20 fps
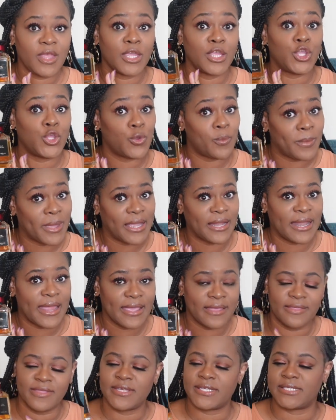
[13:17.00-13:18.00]
you may
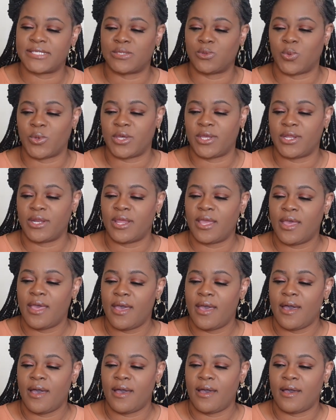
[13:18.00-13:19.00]
like this one.
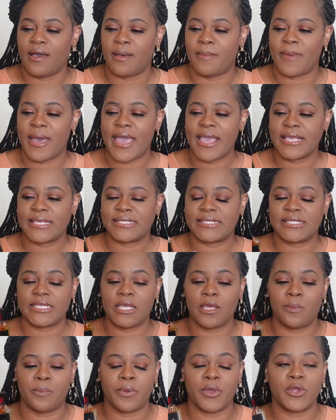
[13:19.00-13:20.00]
Um, I could
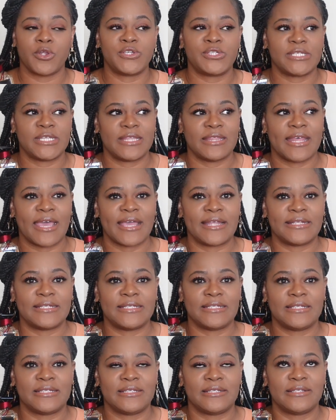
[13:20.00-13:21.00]
see a person that
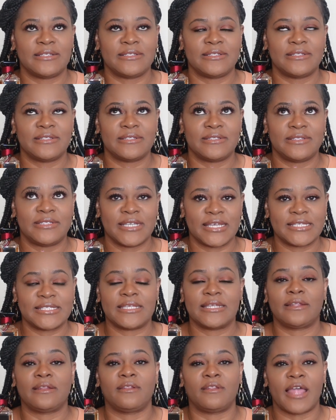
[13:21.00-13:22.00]

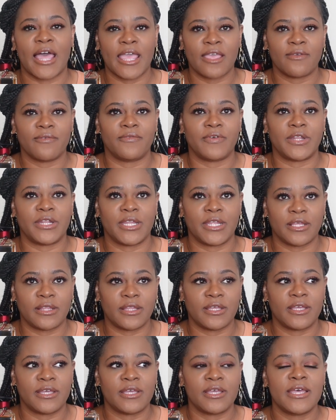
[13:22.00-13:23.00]
doesn't like
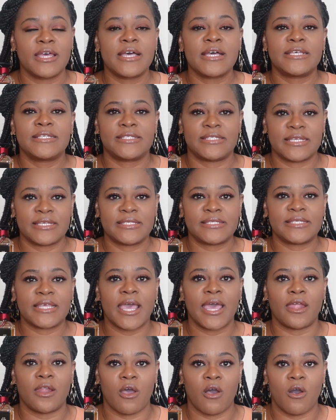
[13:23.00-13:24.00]
vanilla since
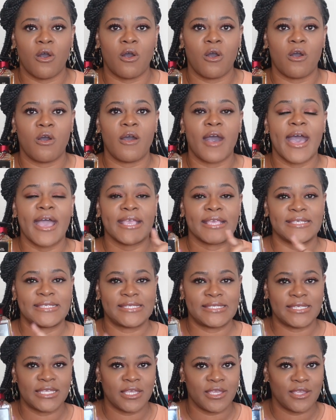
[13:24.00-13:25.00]
at all I could
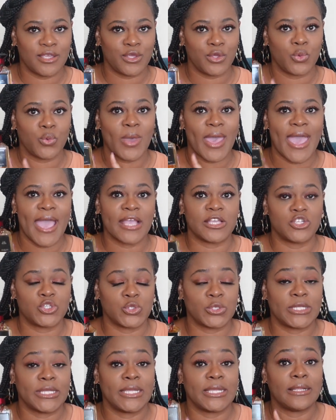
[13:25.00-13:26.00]
see you
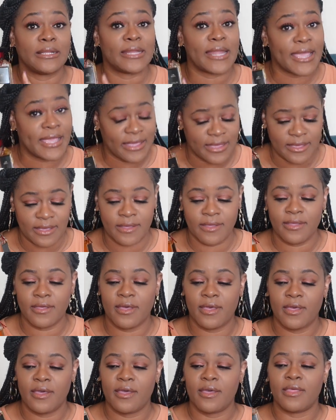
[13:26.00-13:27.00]
actually liking
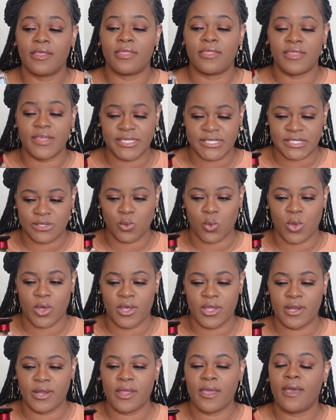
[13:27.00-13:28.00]
this
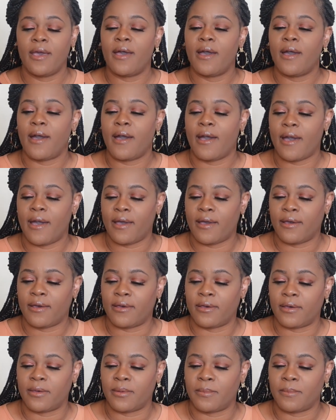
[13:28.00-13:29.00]
one
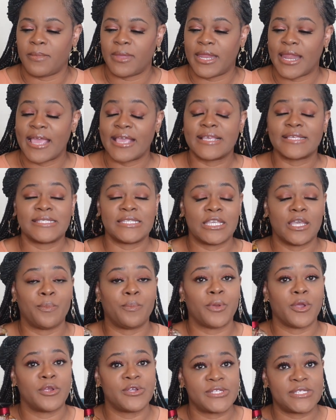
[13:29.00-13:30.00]
um, and I could see a
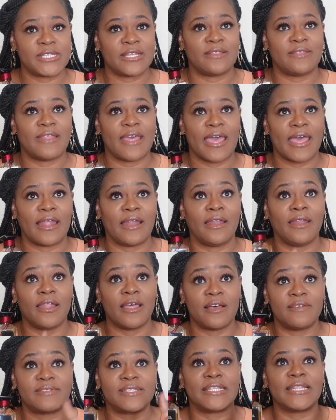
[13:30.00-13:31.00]
person that
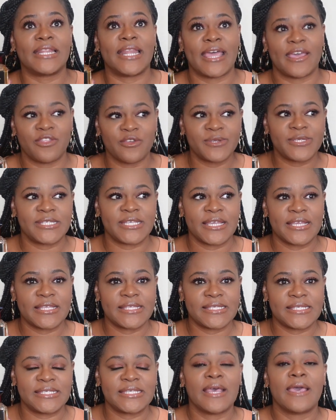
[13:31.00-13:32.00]
loves leather
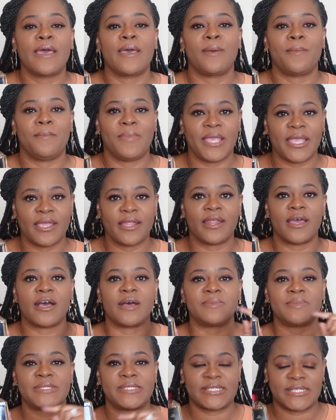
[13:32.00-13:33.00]
scents being
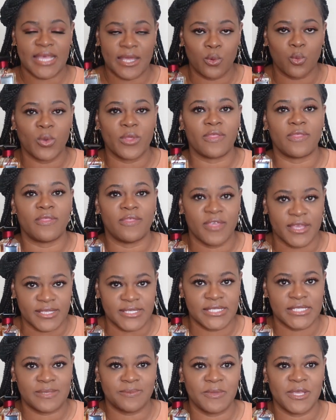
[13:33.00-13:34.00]
upset with
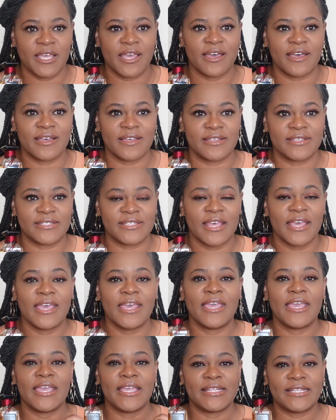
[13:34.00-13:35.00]
this because
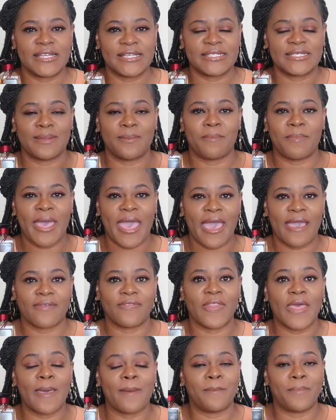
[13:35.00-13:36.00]
it doesn't
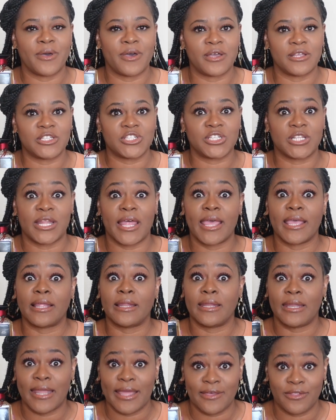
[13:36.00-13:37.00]
pack that punch
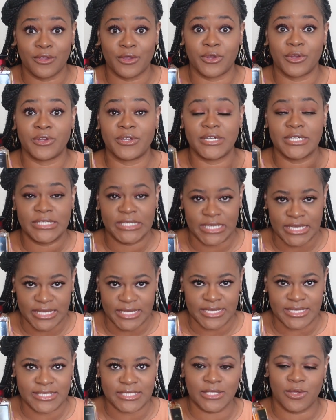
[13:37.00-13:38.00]
like leather
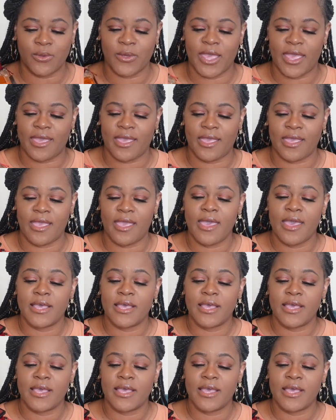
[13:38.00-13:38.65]
does okay